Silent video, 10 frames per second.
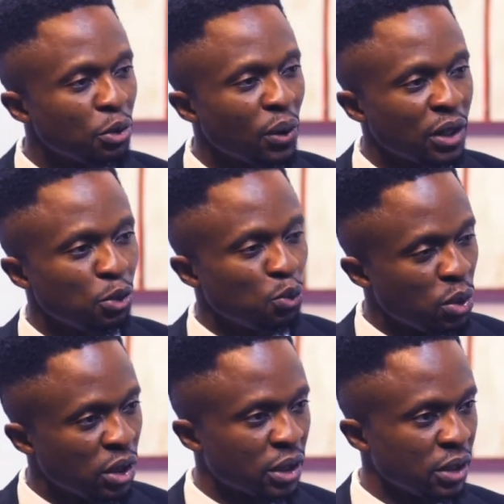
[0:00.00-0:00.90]
of you are you
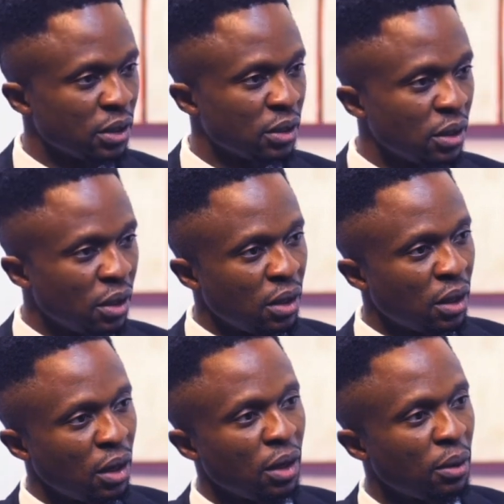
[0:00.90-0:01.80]
working
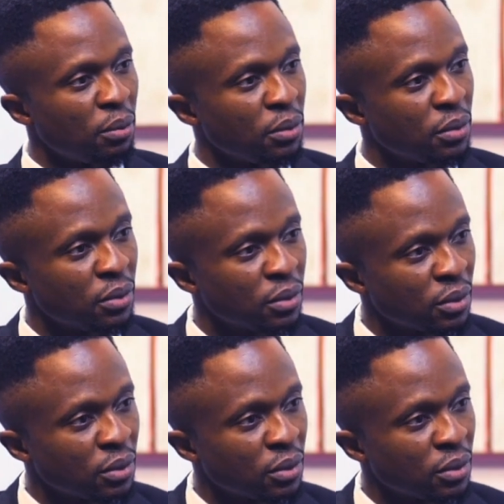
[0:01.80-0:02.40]
on